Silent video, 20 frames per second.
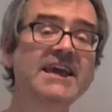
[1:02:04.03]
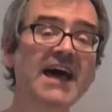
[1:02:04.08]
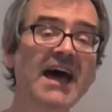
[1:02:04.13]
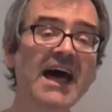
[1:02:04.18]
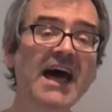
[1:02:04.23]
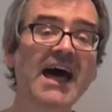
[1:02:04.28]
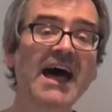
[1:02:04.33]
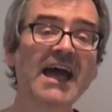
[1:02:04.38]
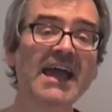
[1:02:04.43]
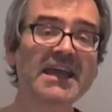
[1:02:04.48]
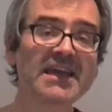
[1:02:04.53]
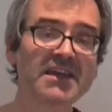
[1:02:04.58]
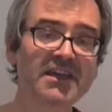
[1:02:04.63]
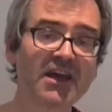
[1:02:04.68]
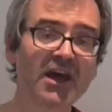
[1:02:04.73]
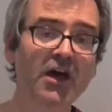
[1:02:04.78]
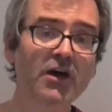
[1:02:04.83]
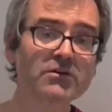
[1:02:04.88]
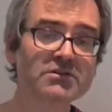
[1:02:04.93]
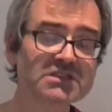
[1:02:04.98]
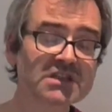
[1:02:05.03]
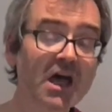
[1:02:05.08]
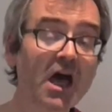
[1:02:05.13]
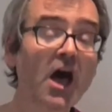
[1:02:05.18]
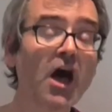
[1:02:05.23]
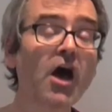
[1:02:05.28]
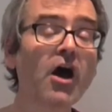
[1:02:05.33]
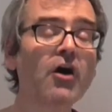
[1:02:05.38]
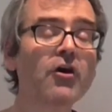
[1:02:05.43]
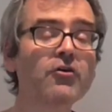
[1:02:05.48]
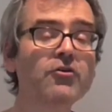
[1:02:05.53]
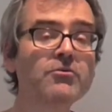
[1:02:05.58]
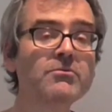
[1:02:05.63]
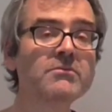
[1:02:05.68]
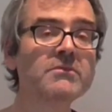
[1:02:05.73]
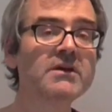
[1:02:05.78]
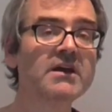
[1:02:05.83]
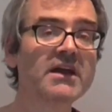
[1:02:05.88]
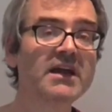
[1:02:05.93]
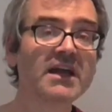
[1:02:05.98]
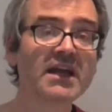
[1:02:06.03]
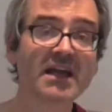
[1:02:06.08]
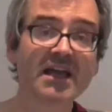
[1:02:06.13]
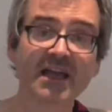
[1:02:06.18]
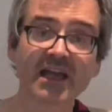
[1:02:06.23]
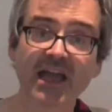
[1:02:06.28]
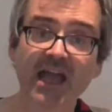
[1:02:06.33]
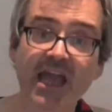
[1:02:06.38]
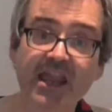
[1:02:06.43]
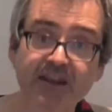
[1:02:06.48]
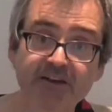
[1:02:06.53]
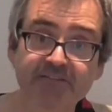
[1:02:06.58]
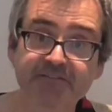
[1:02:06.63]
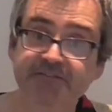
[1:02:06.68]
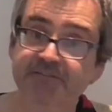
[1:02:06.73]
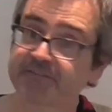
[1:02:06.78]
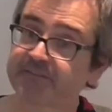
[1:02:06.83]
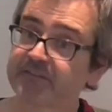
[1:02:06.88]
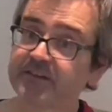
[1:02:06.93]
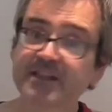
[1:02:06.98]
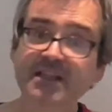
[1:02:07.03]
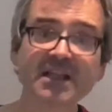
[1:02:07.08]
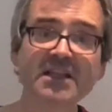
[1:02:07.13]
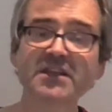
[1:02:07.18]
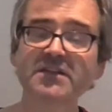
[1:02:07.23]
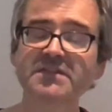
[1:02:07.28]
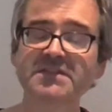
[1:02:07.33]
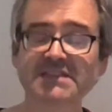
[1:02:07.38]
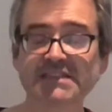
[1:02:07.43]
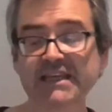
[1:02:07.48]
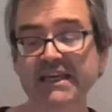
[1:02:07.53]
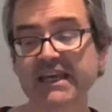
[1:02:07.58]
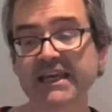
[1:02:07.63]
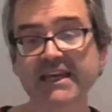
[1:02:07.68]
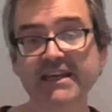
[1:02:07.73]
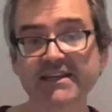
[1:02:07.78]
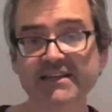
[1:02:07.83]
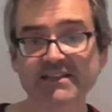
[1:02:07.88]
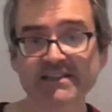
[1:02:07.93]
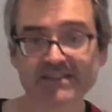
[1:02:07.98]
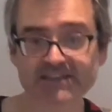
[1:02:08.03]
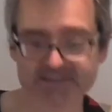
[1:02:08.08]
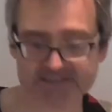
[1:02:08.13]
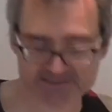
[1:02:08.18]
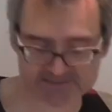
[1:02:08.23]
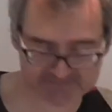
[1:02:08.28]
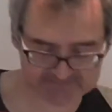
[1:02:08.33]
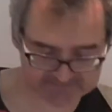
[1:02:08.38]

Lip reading: guy goes home in a flood of tears.